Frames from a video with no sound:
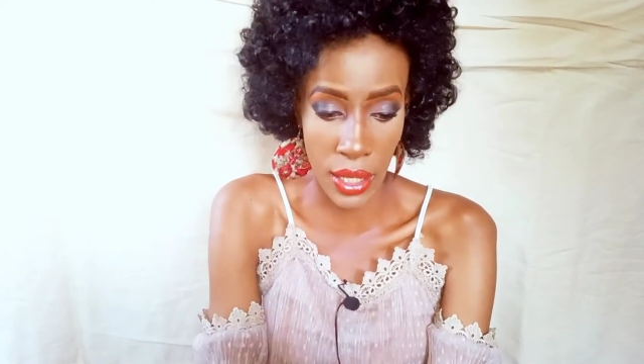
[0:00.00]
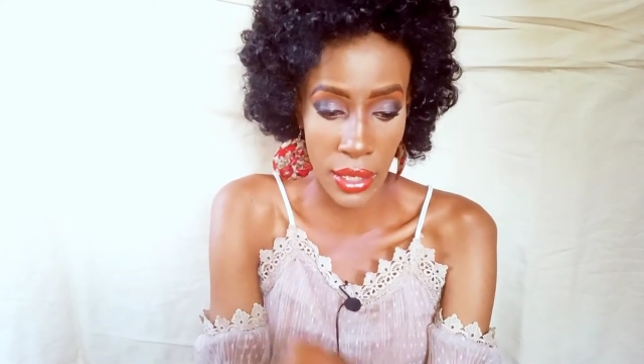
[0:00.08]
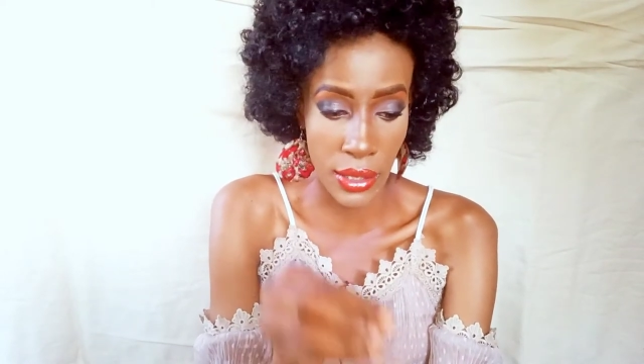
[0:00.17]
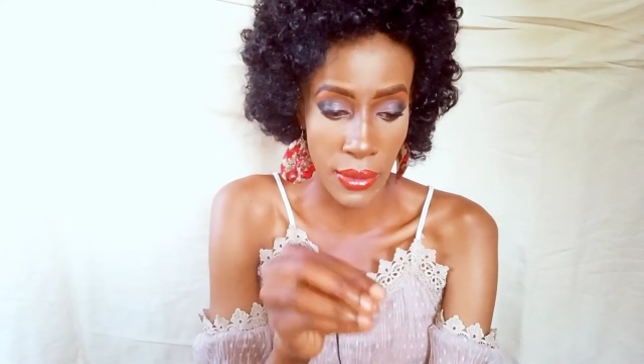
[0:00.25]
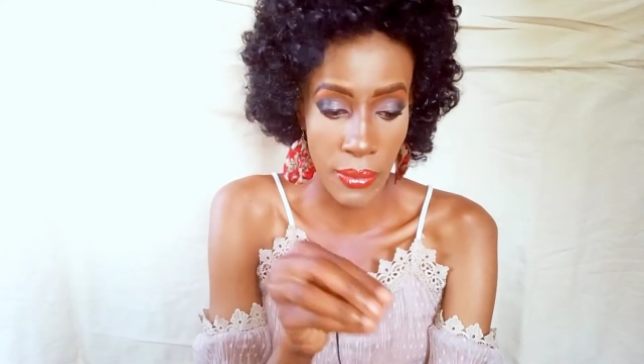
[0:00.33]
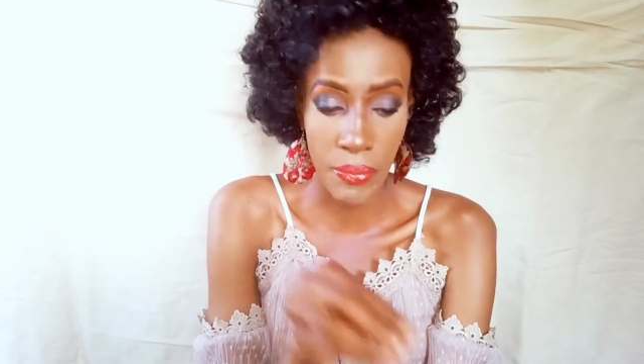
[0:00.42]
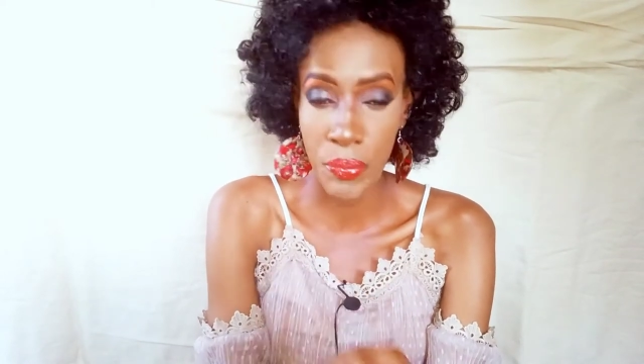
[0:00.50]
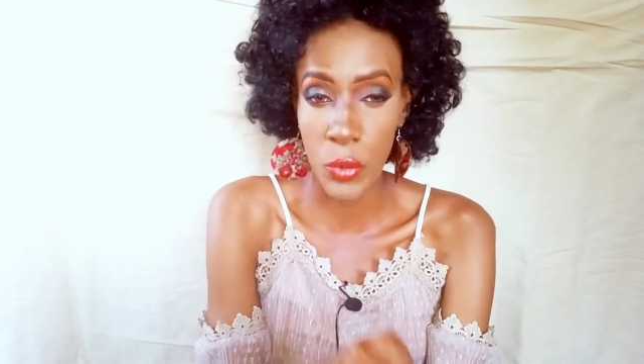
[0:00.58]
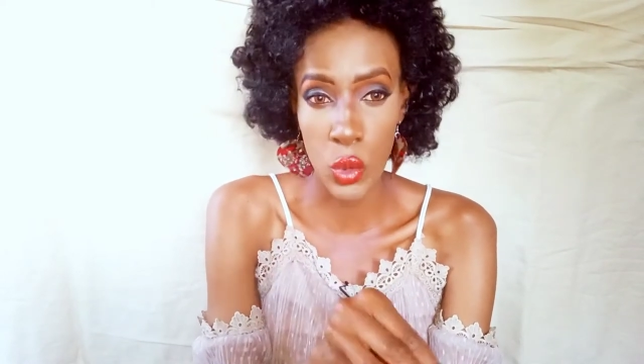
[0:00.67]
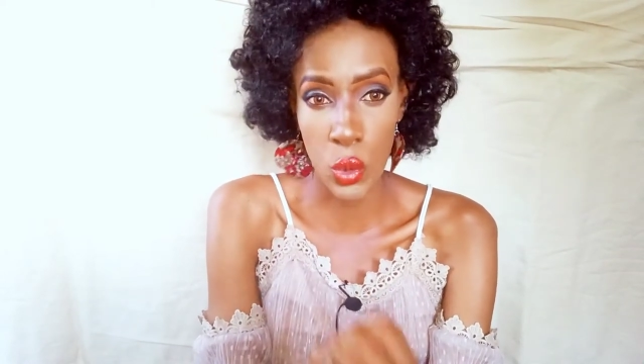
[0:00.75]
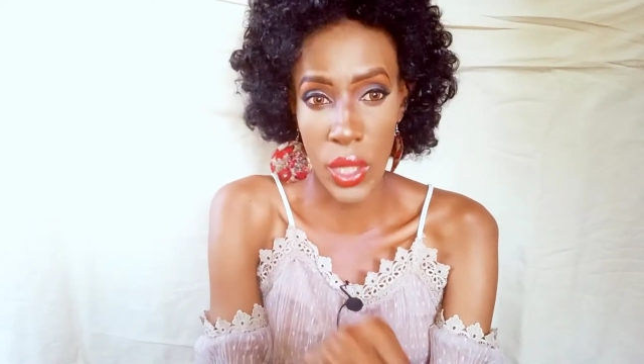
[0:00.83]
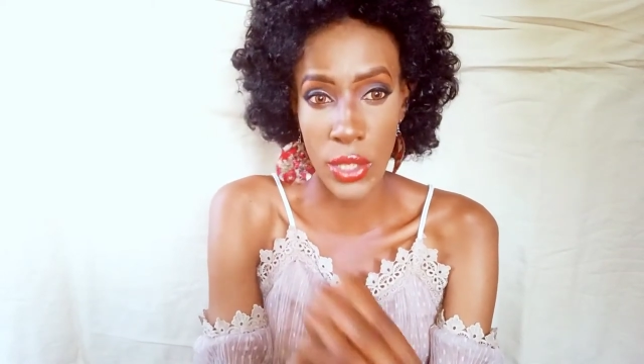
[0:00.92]
that
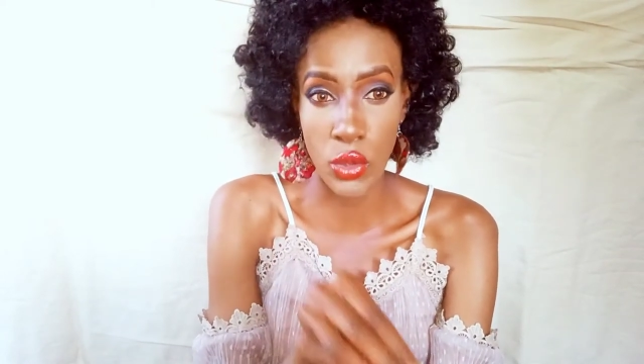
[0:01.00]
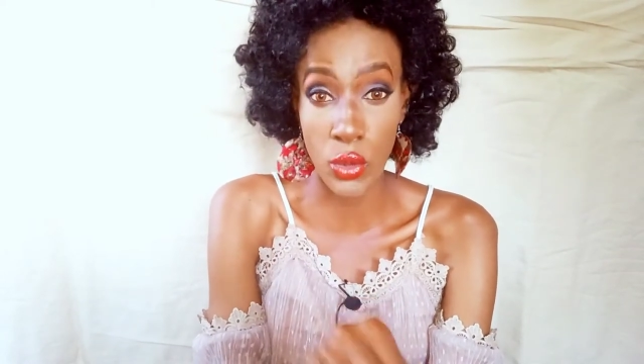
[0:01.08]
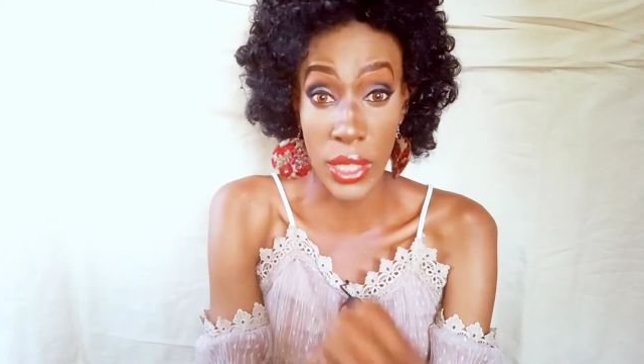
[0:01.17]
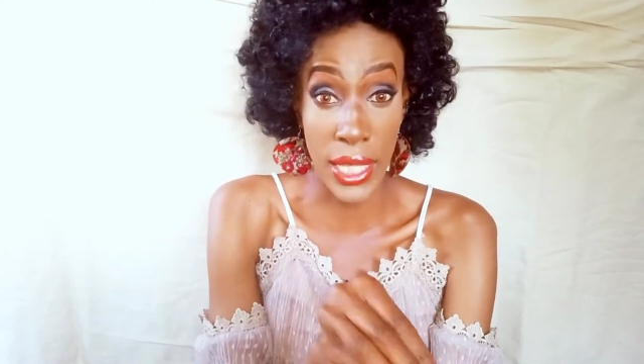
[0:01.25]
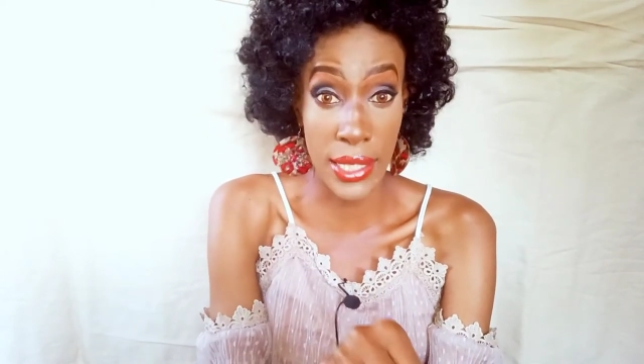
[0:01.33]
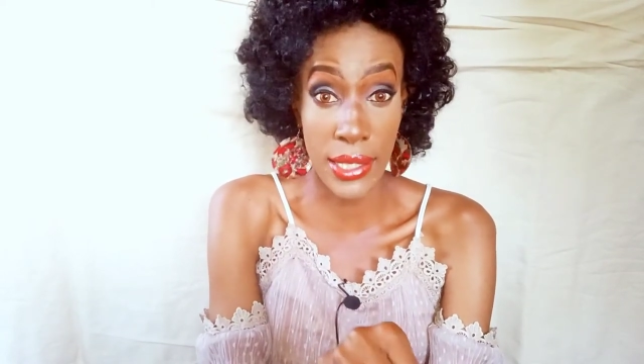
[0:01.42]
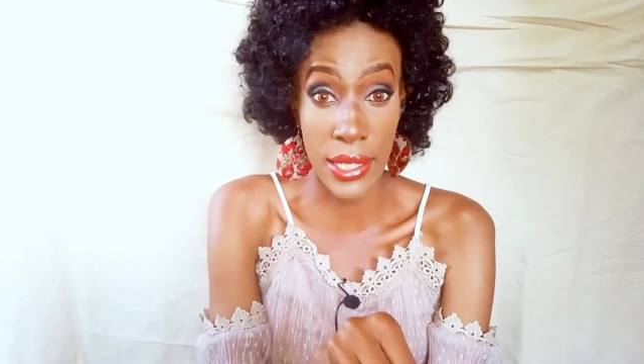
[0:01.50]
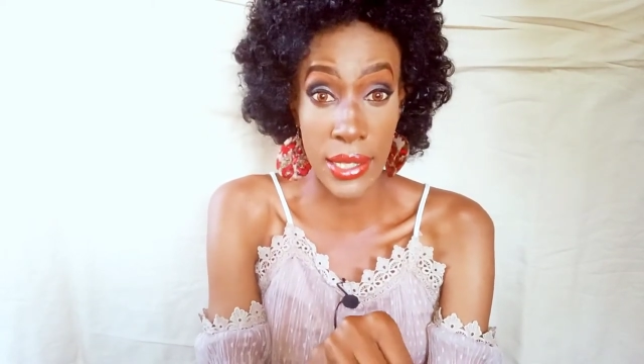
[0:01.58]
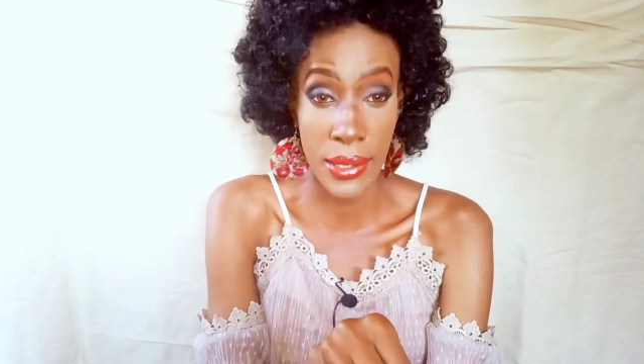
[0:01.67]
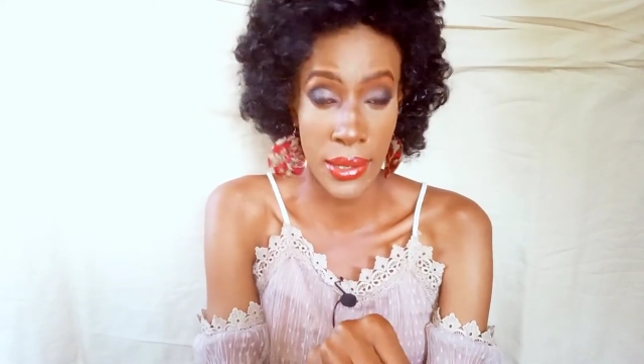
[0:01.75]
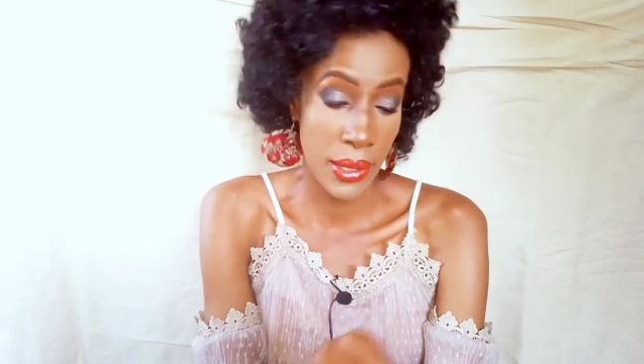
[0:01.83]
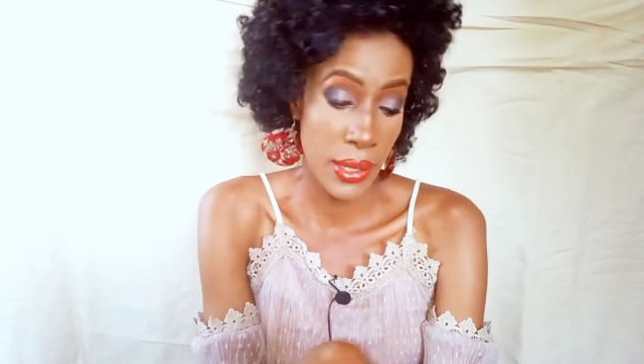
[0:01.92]
you want to lighten,